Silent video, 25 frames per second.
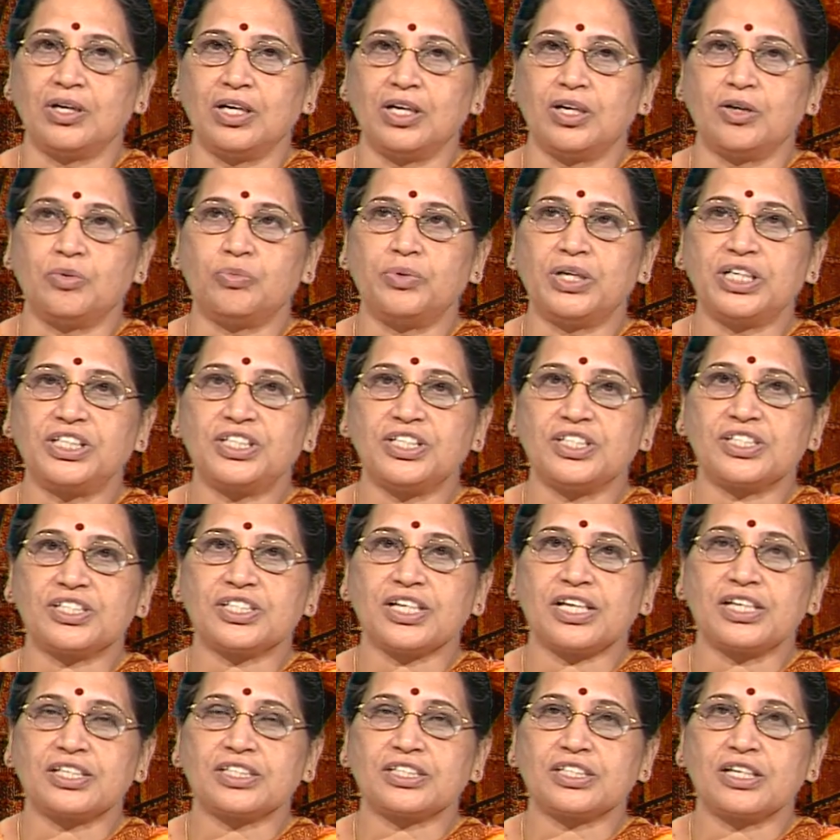where she
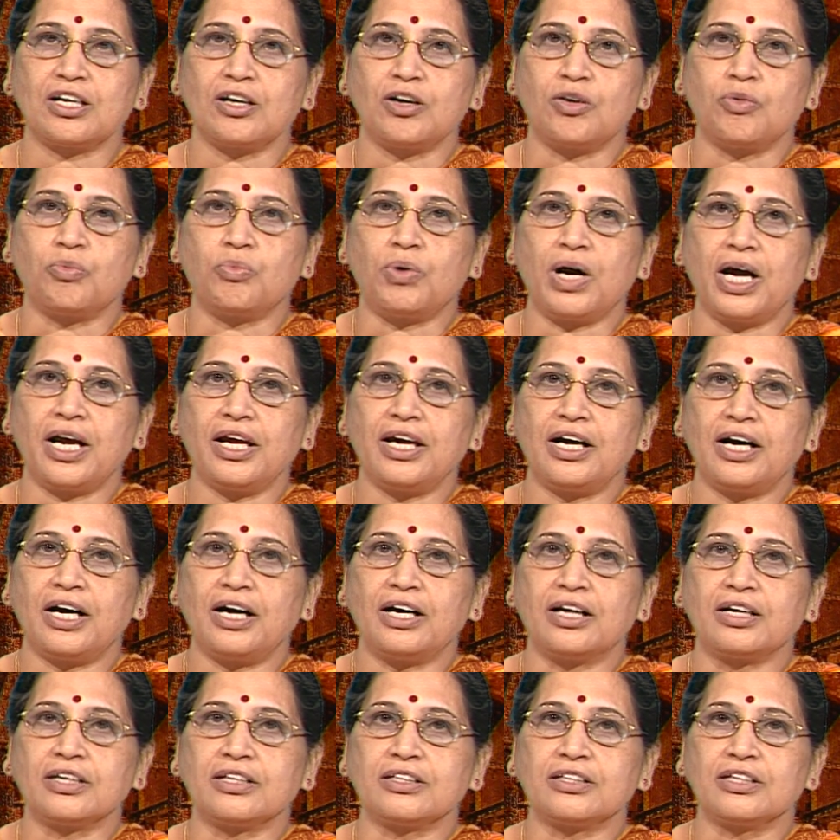says, "Why
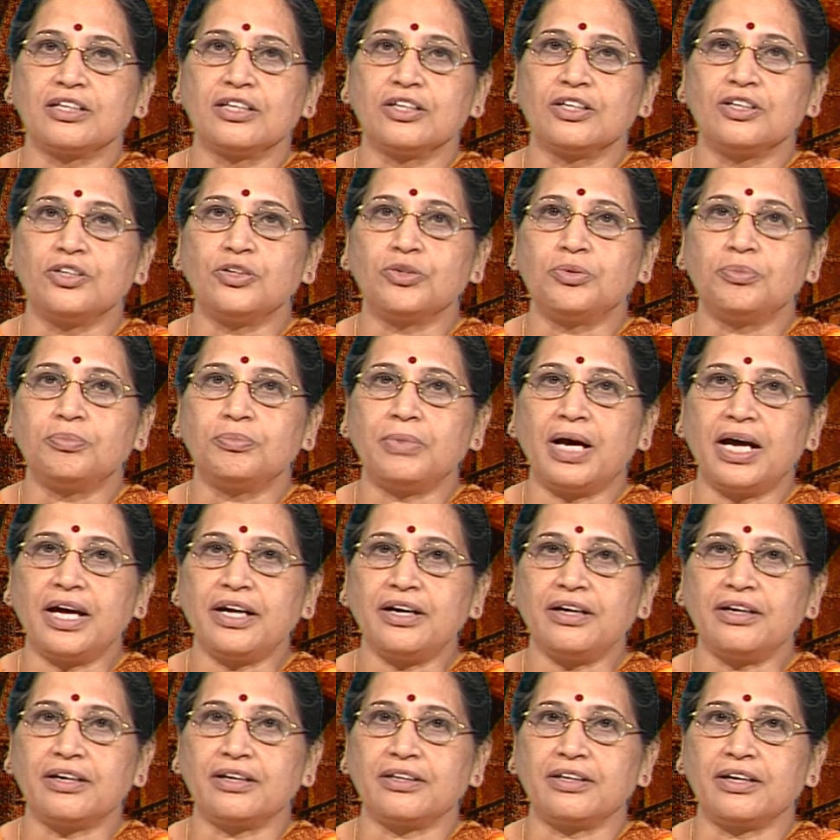are you
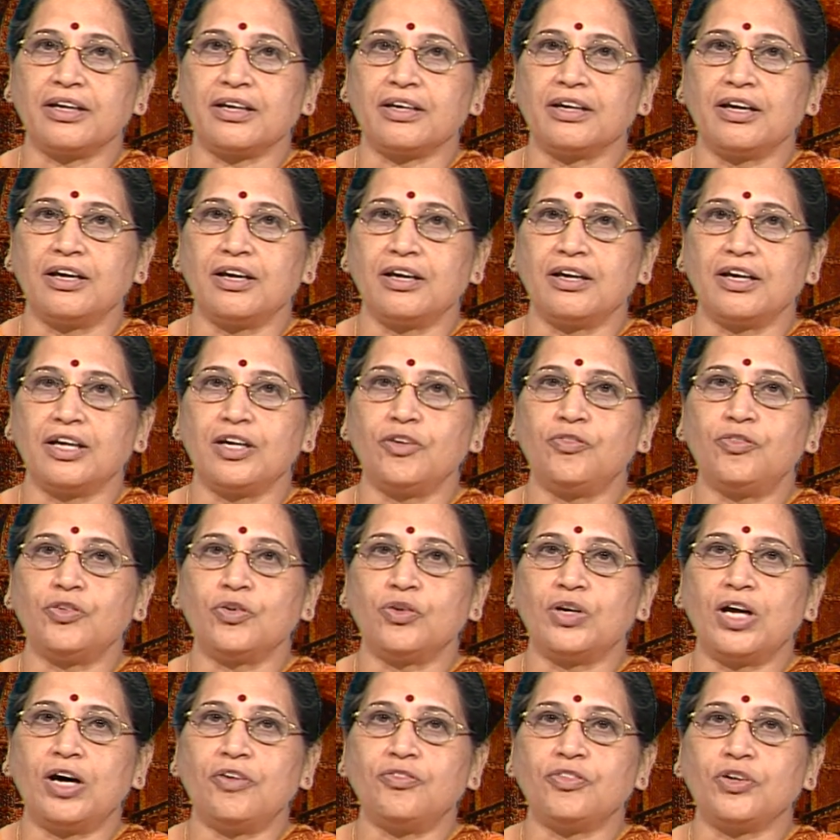married then, if you
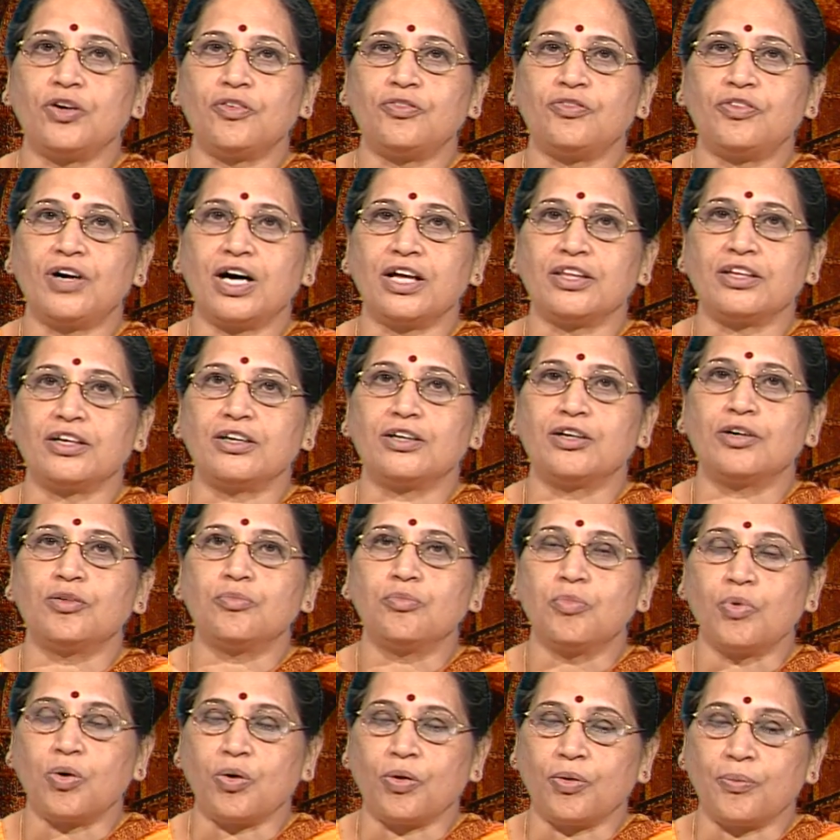love your father
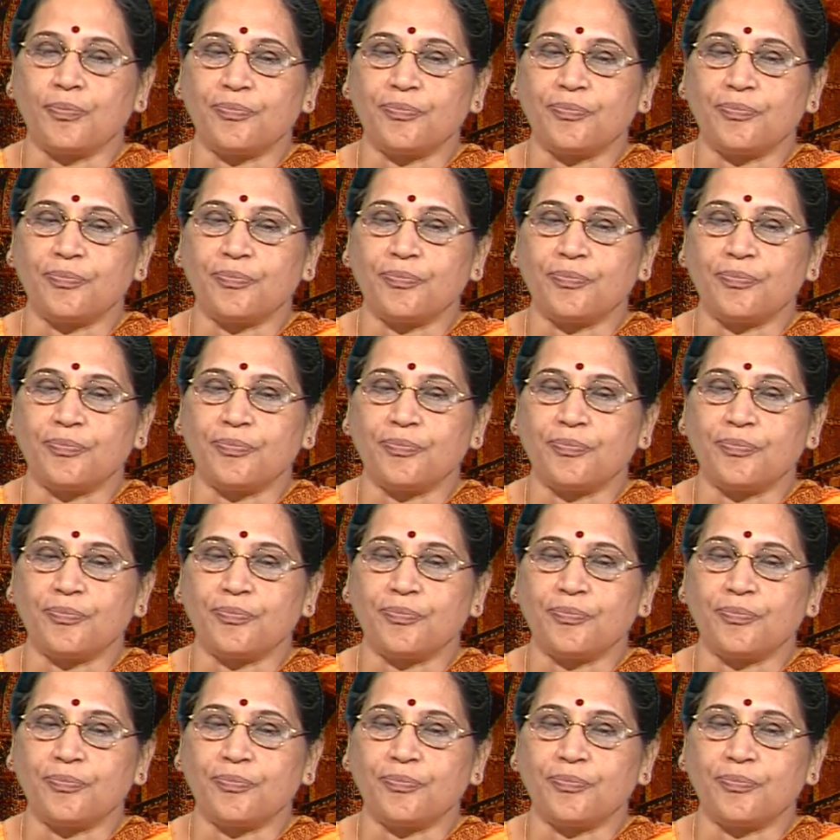more?"